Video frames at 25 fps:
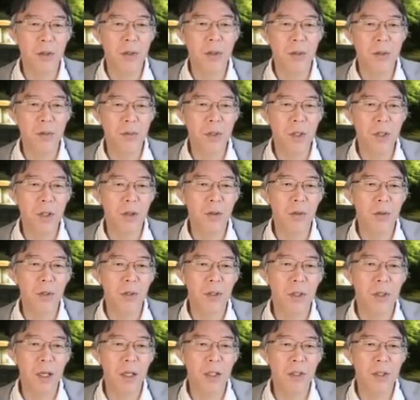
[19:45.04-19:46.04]
we know
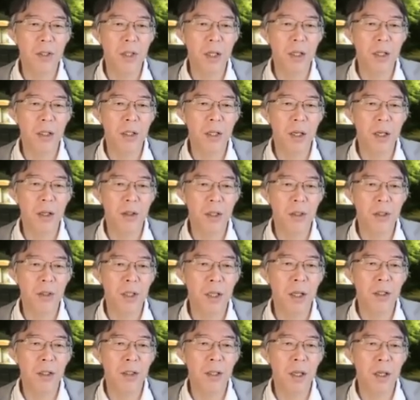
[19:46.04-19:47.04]
that the
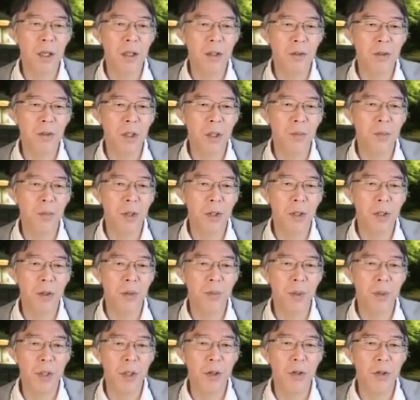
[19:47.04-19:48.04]
AKLT model
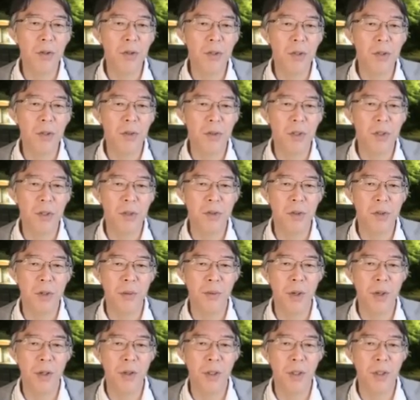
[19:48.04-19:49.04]
belongs to the
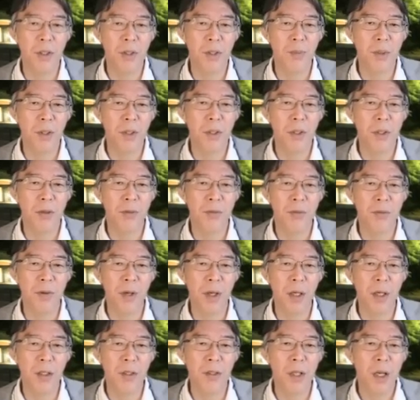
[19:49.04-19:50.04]
trivial SPT
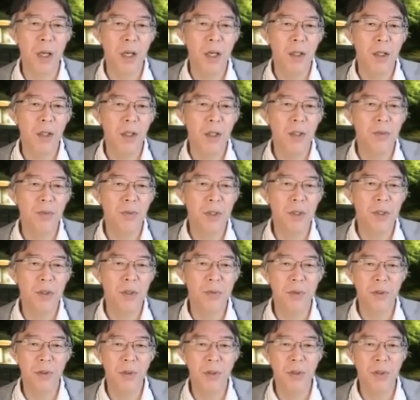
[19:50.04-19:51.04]
phase. This was
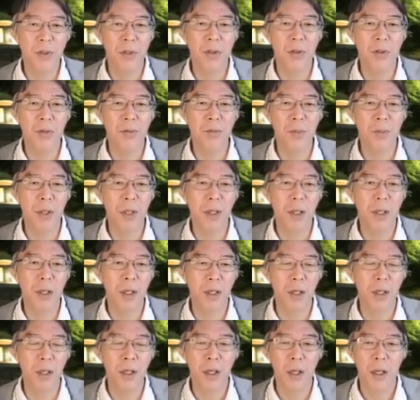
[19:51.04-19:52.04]
first shown
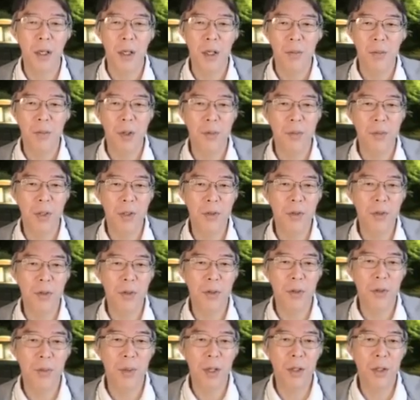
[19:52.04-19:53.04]
by Paul
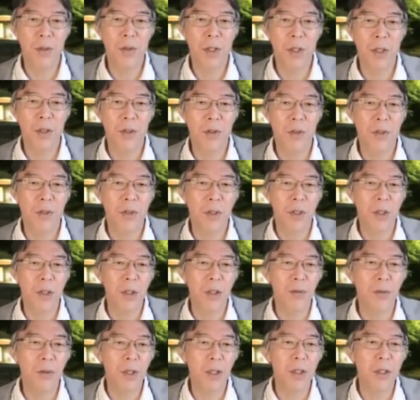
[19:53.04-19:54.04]
Monterno, Belk, and
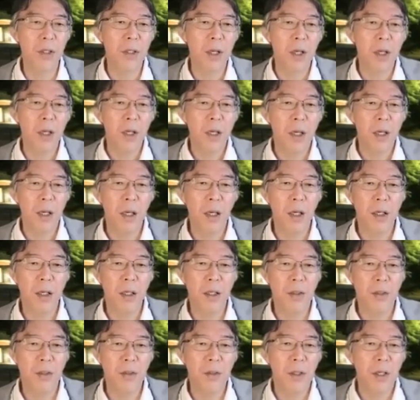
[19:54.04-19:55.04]
Oshikawa.
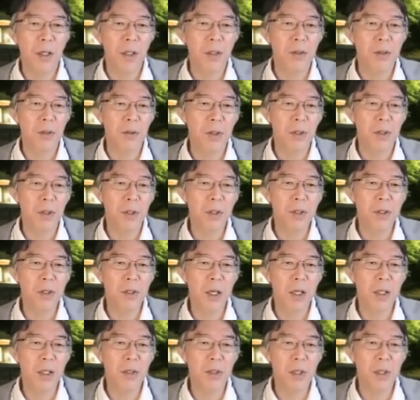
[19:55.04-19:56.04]
And so in this
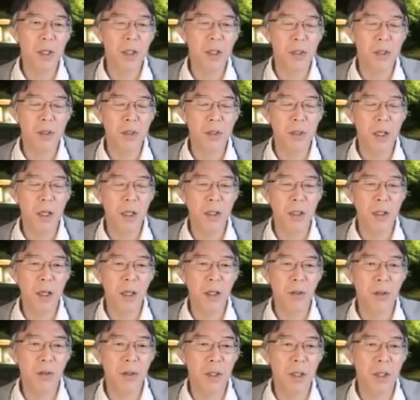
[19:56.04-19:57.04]
case,
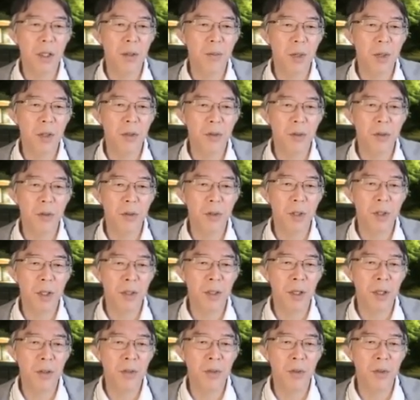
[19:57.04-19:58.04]
AKLT Hamiltonian
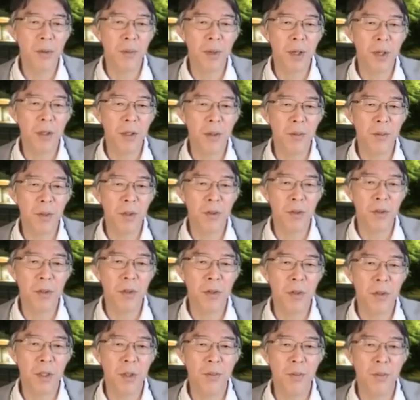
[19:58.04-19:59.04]
and trivial
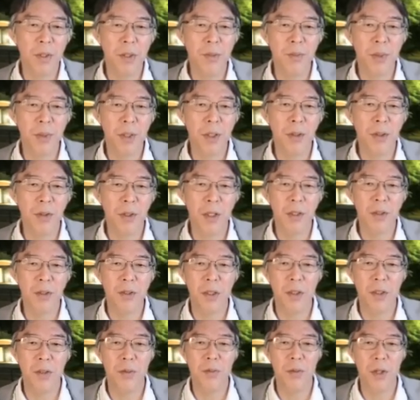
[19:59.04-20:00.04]
Hamiltonian must be
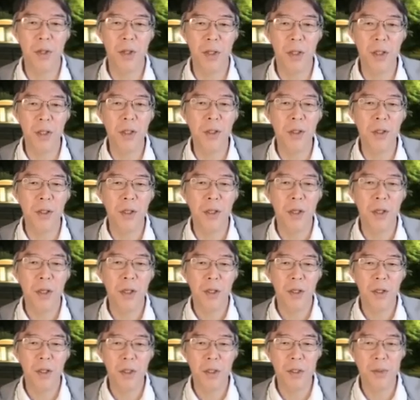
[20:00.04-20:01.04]
connected within
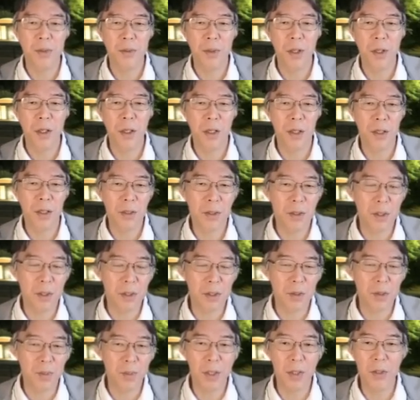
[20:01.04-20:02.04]
the
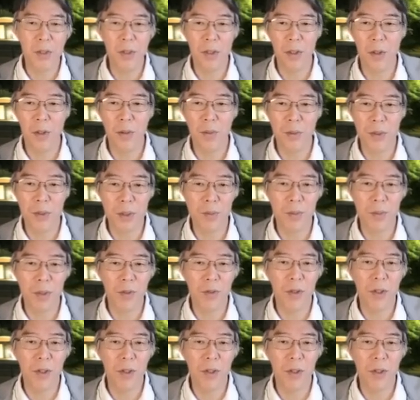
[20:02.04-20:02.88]
space of symmetric